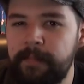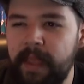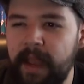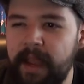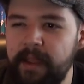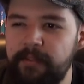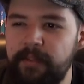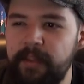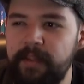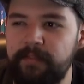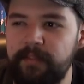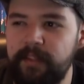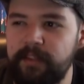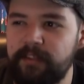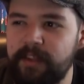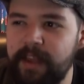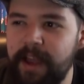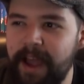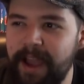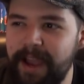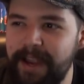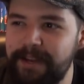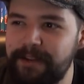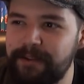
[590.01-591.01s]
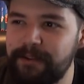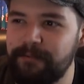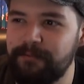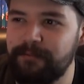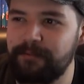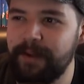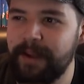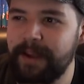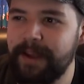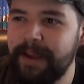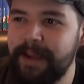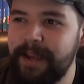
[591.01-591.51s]
I think this kind
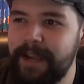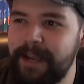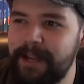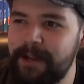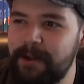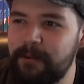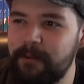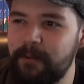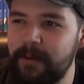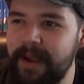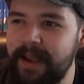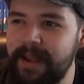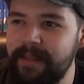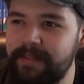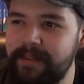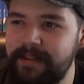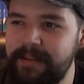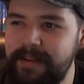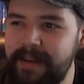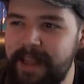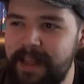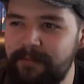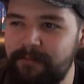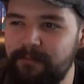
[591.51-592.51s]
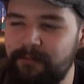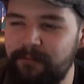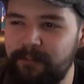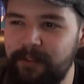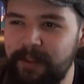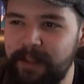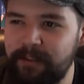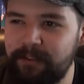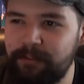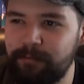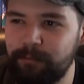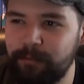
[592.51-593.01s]
of, in a way, the
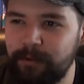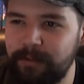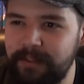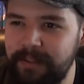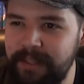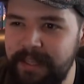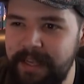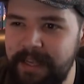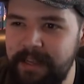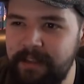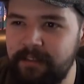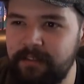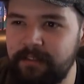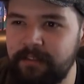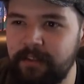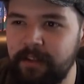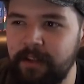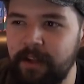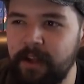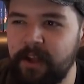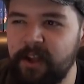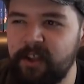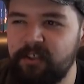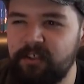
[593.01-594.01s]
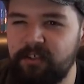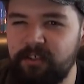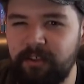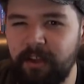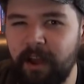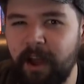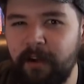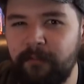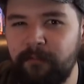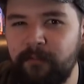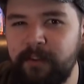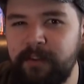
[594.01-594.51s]
Netflix release
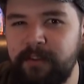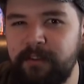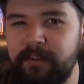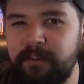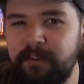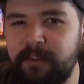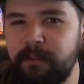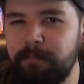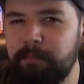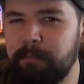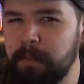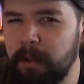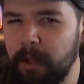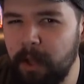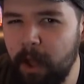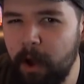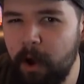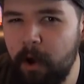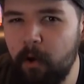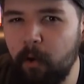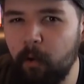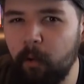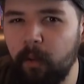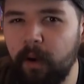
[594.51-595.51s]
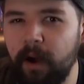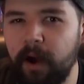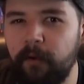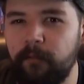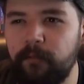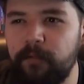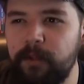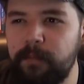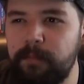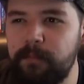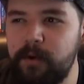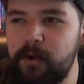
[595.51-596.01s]
softened the blow
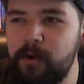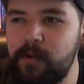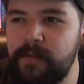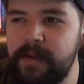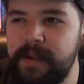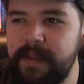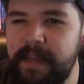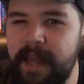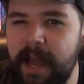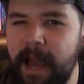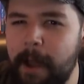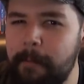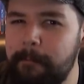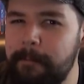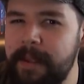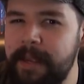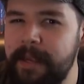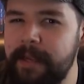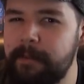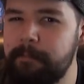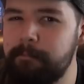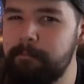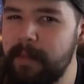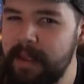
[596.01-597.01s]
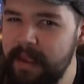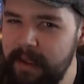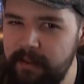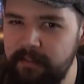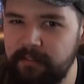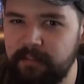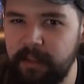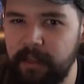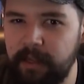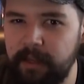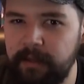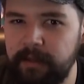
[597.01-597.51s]
of the movie not being
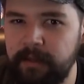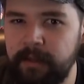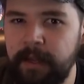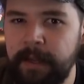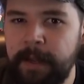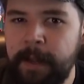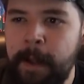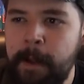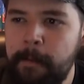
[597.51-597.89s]
amazing,